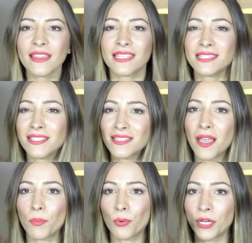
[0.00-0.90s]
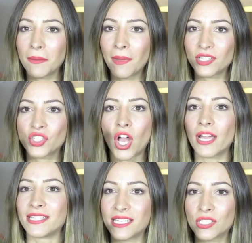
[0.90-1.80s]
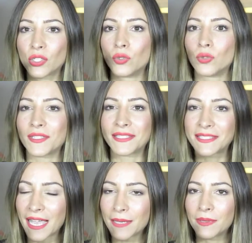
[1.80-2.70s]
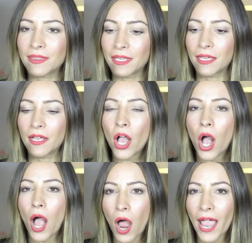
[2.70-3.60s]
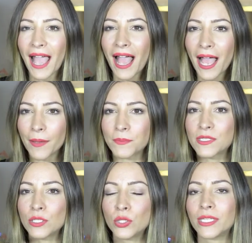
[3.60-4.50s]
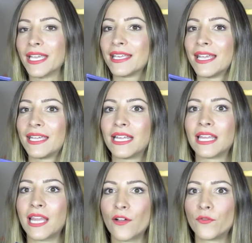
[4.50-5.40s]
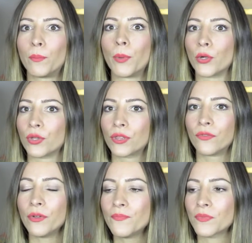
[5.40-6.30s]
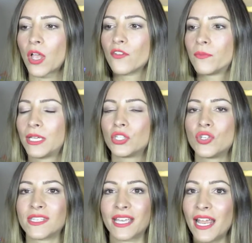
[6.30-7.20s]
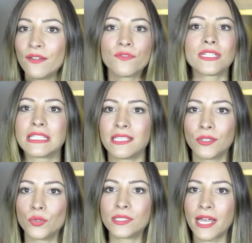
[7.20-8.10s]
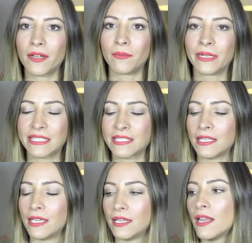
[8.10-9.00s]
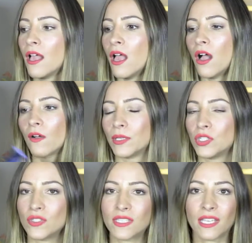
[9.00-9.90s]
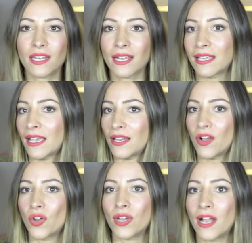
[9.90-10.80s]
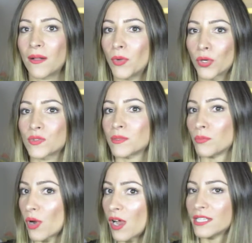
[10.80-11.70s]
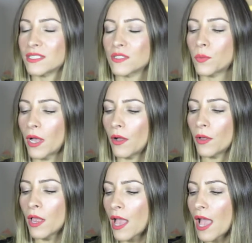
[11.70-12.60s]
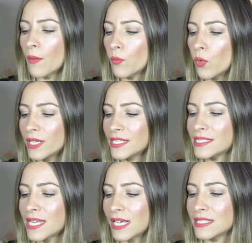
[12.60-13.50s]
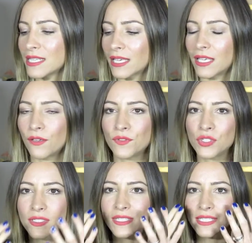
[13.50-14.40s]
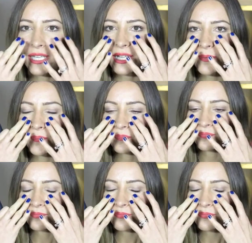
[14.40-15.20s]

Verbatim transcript: this is pretty much identical, the same thing. I absolutely, again, love both of them. I've been using it every single day on my skin. I've been using it again on uh, models and brides as well. And what it does, it gives your skin